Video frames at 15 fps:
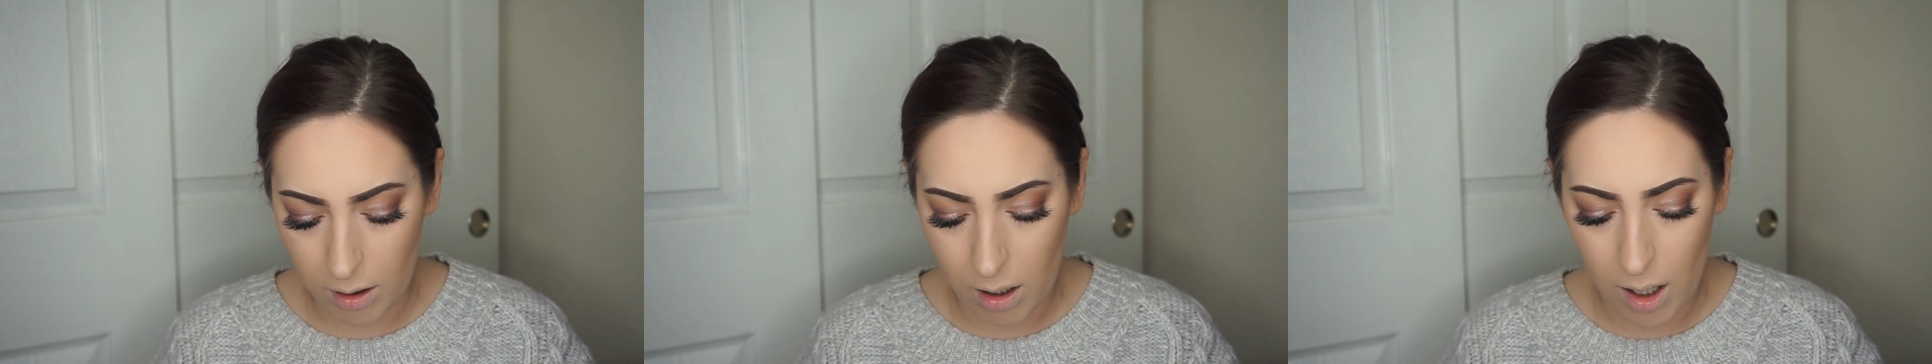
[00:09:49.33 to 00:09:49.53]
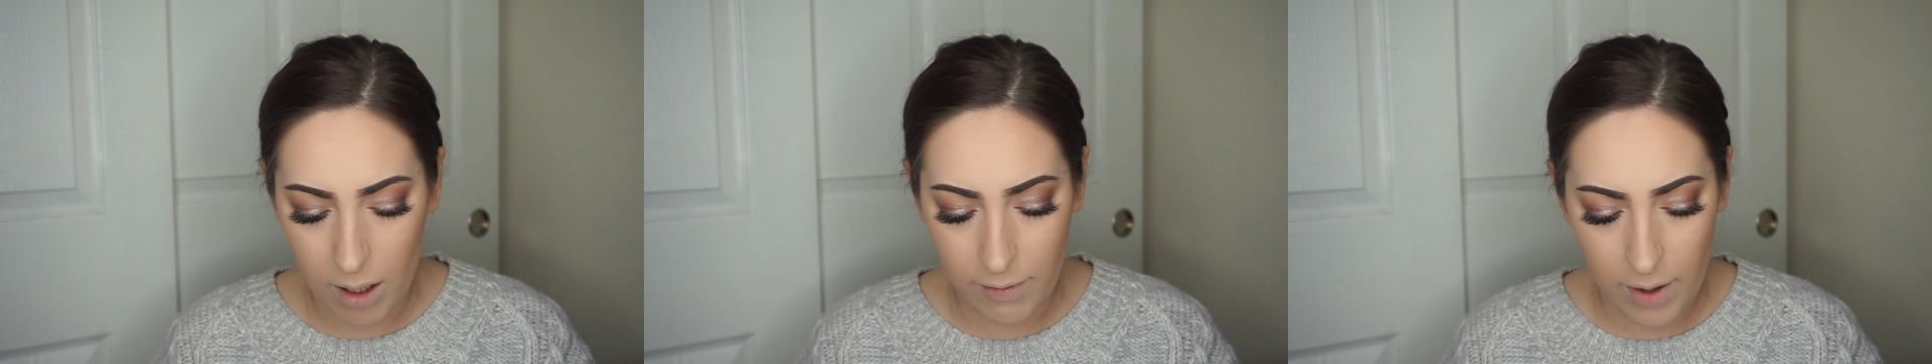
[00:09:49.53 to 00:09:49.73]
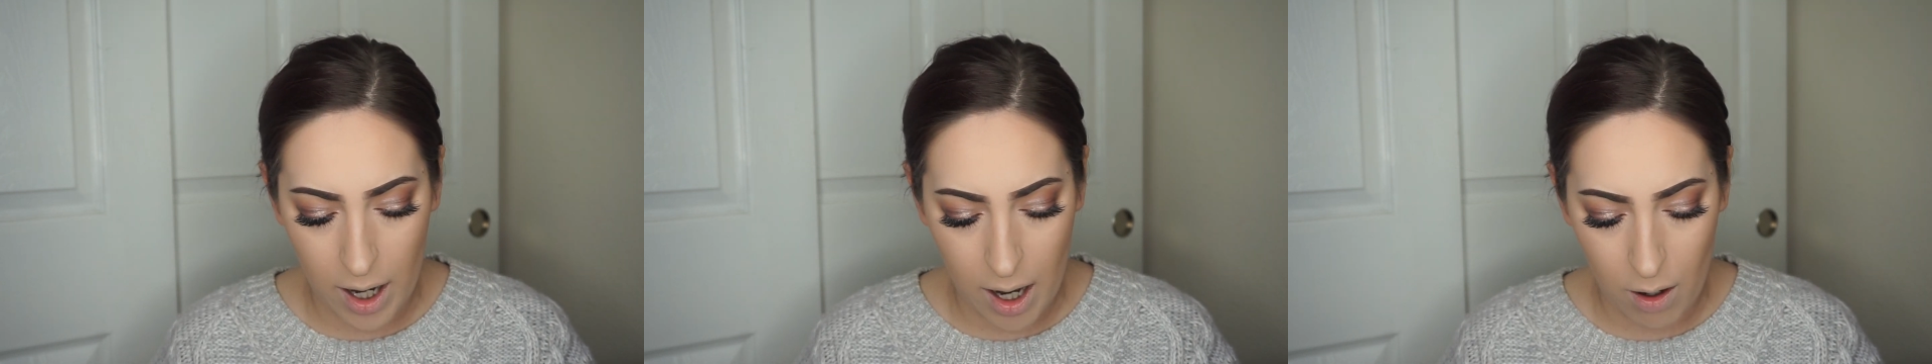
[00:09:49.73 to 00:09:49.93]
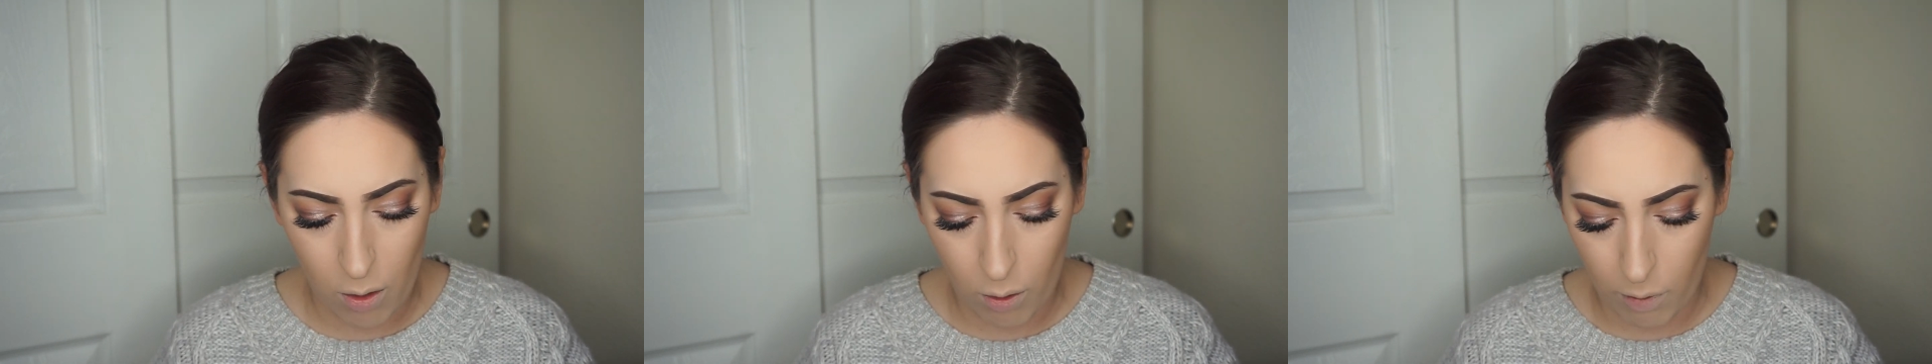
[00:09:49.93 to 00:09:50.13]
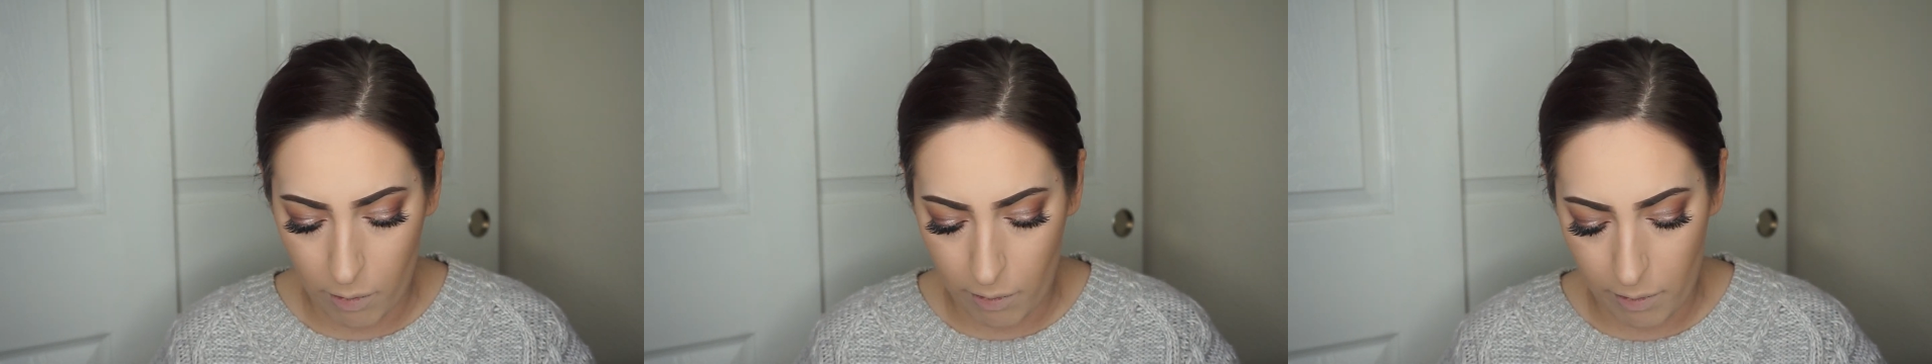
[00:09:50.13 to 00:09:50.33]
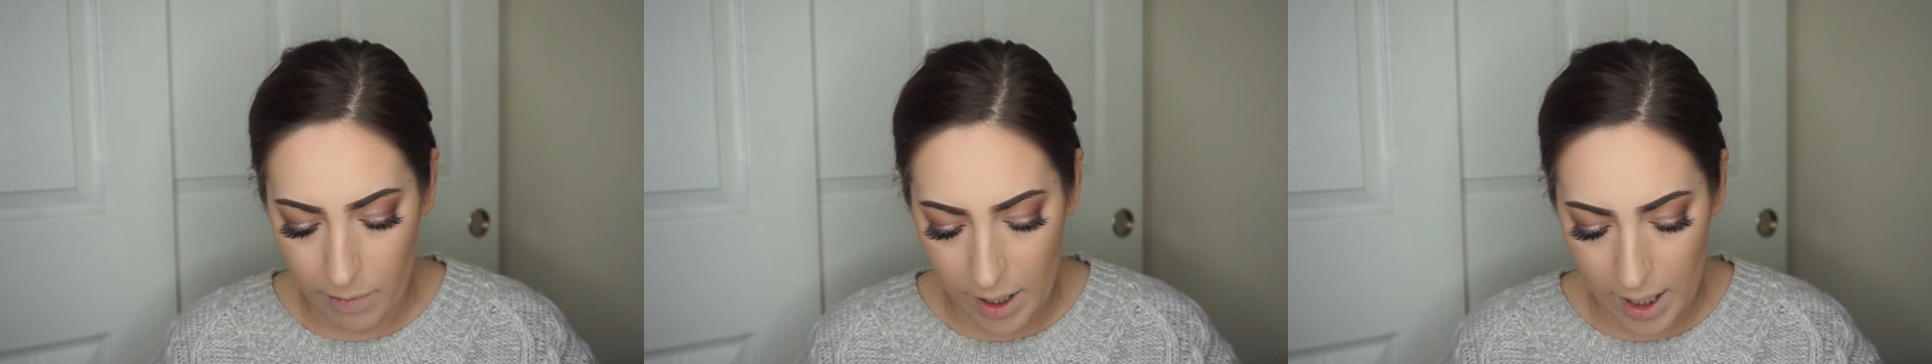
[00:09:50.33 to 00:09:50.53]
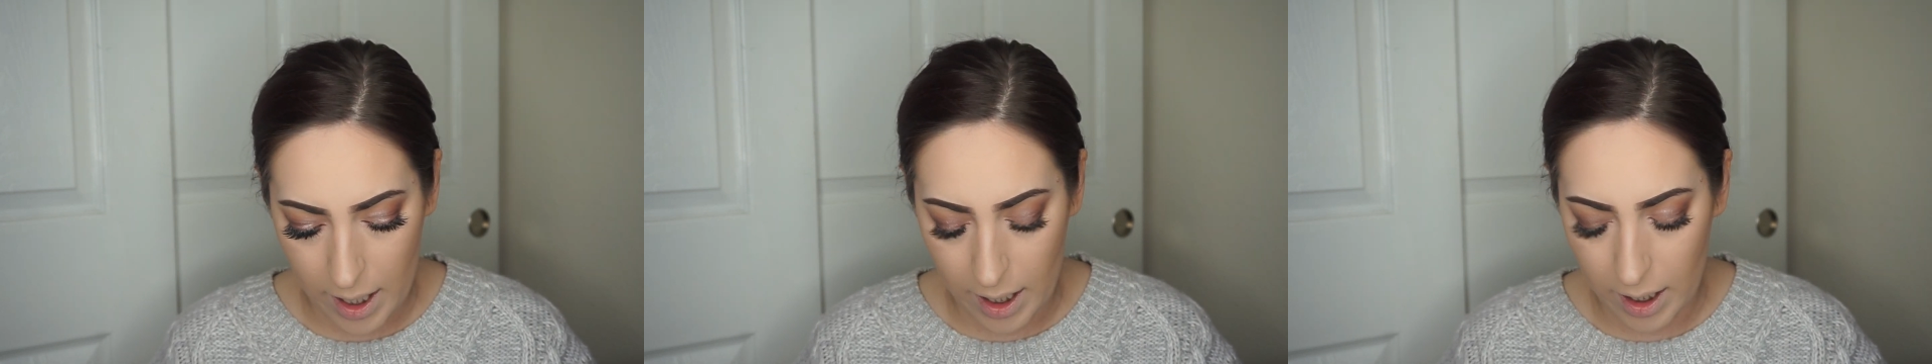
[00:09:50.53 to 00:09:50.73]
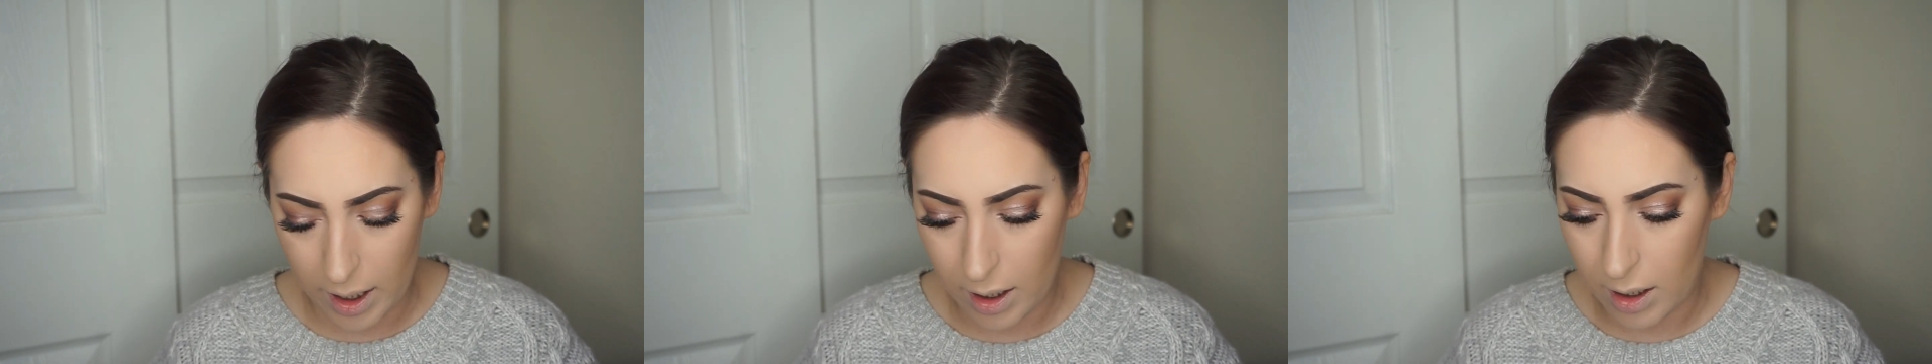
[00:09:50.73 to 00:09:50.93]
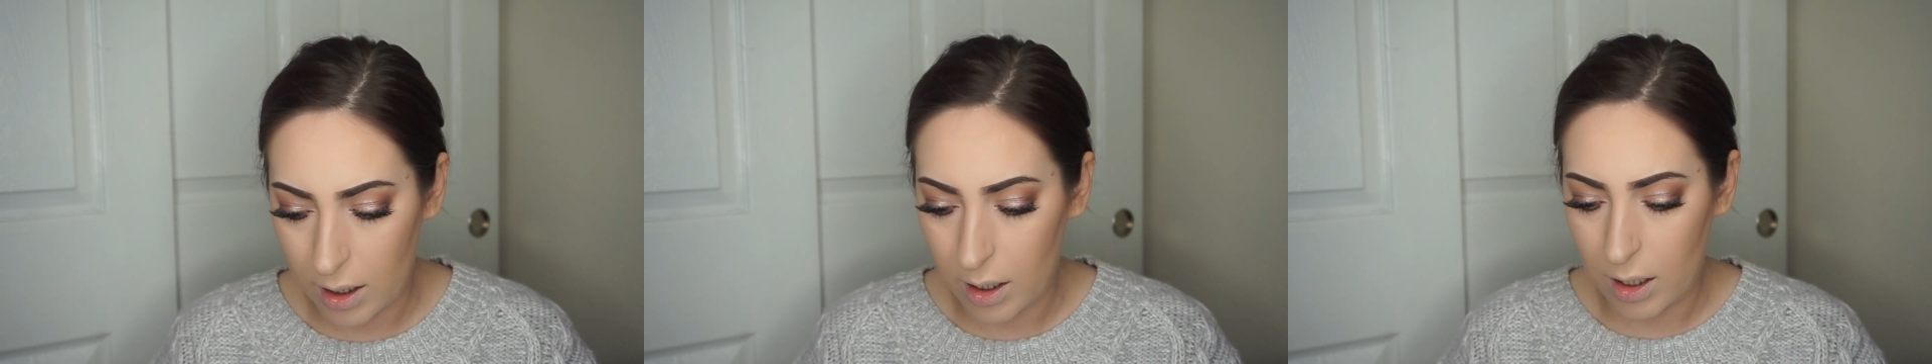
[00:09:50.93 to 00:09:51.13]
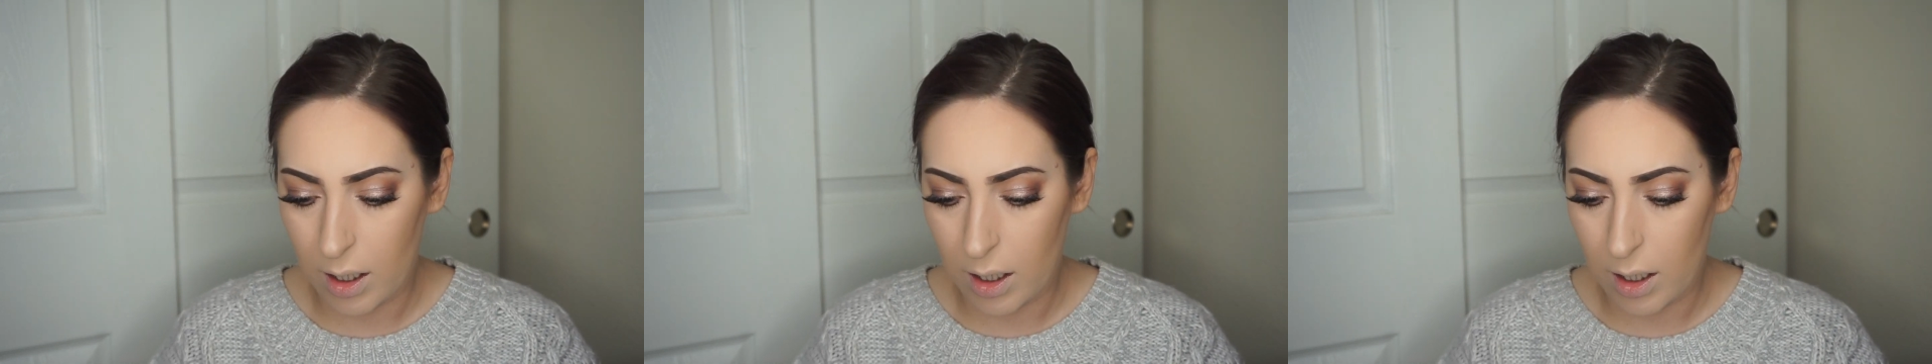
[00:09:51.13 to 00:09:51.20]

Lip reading: carve out my